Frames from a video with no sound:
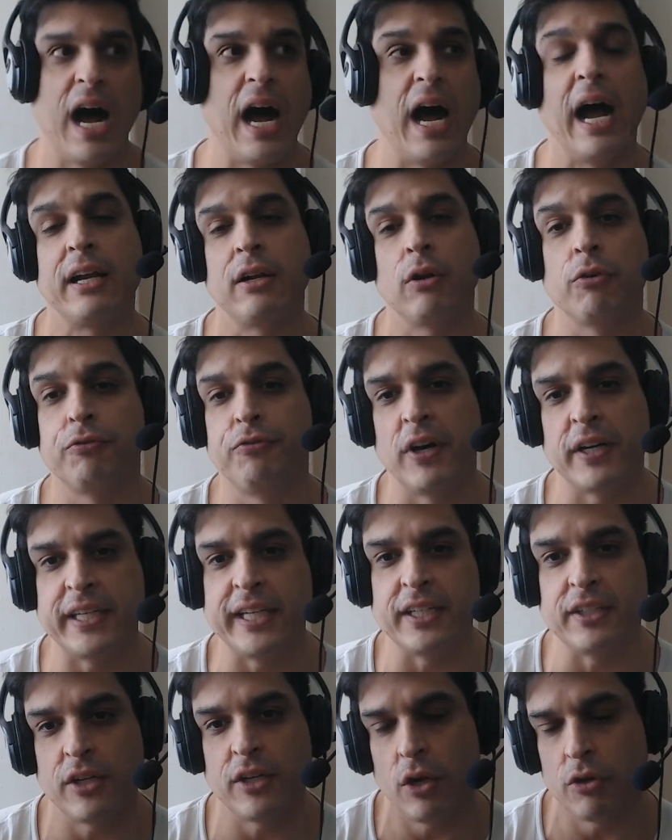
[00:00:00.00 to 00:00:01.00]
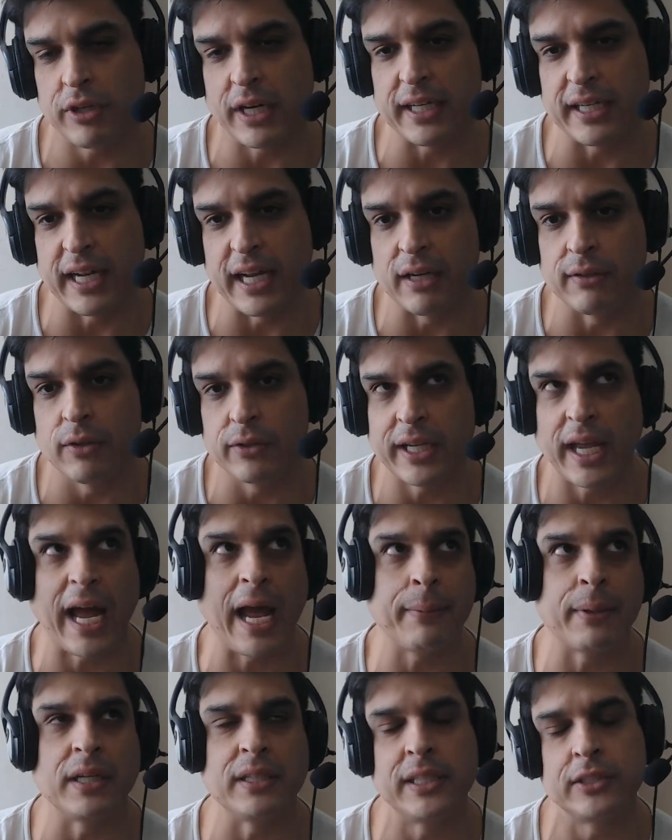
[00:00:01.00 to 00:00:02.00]
I don't fucking know right now, okay?
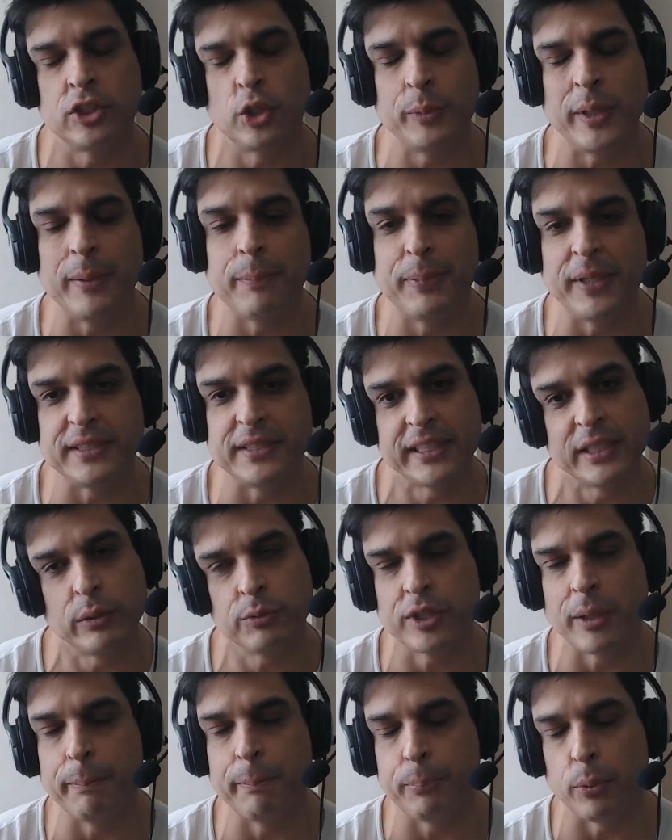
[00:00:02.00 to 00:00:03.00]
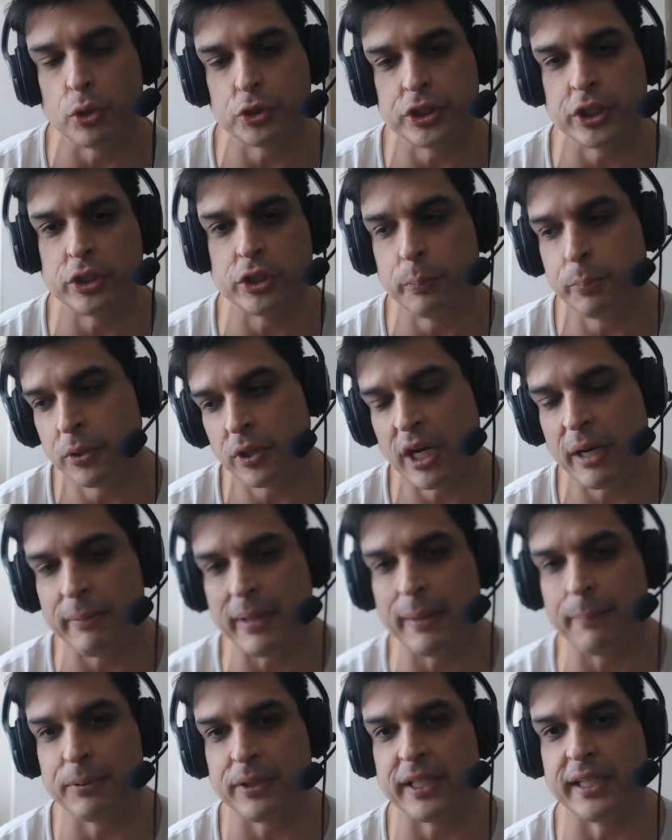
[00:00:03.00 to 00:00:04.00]
I'm a little bit busy with the bullshit you put on
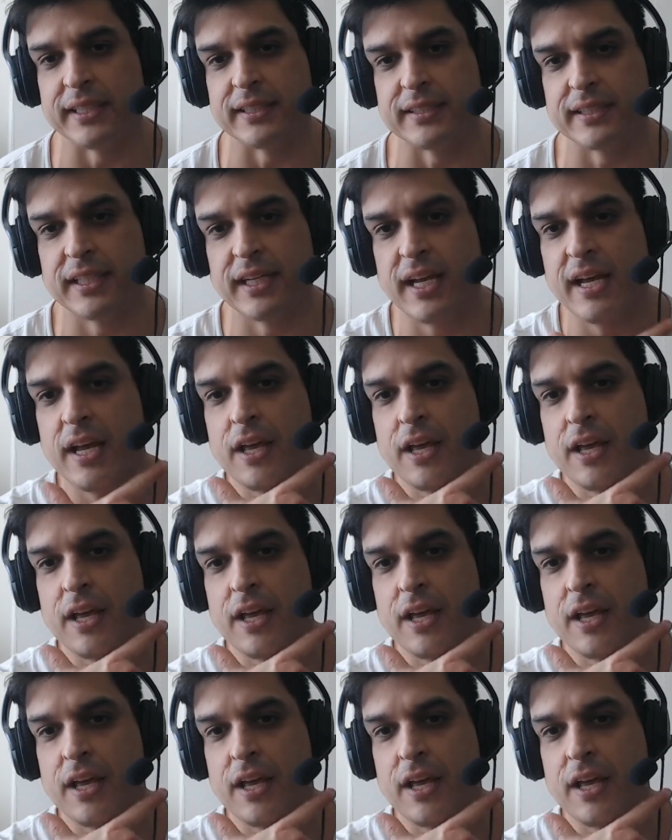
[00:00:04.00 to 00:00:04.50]
my plate.